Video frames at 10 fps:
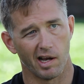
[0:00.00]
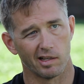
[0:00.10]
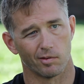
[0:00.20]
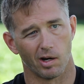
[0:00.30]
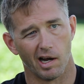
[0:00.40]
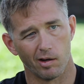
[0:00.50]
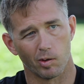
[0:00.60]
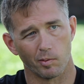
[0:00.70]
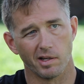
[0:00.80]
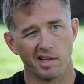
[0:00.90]
we had the rye,
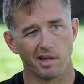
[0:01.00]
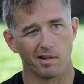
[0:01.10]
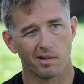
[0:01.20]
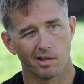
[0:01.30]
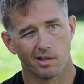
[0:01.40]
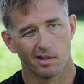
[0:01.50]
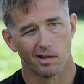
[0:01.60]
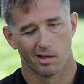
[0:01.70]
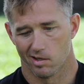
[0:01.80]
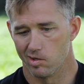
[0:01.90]
where we didn't.
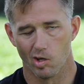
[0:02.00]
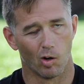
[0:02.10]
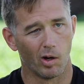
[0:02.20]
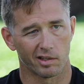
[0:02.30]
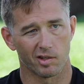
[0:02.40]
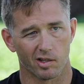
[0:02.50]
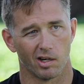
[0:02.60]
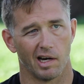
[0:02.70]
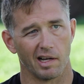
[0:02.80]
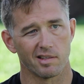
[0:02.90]
No extra
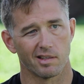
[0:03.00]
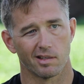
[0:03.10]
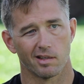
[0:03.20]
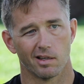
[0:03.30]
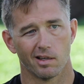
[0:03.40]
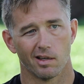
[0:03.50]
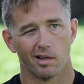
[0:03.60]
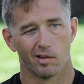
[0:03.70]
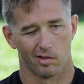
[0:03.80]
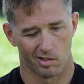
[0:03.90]
cost.
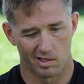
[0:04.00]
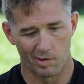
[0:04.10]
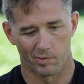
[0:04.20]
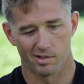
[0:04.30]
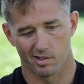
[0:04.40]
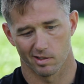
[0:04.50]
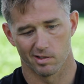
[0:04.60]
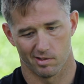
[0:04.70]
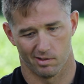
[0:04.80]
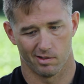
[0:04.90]
The difference is,